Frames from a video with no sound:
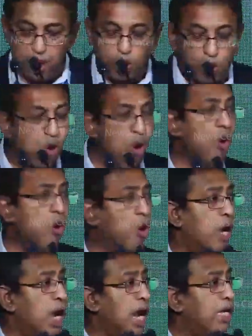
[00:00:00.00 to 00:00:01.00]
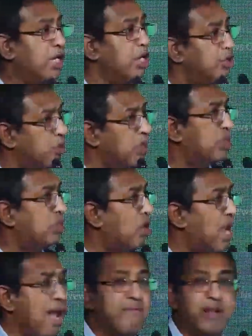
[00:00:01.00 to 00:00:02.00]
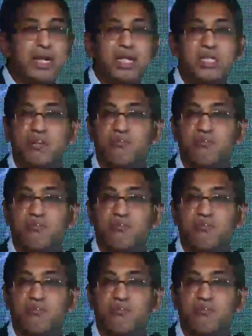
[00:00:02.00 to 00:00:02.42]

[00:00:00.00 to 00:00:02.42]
grow at a US dollar average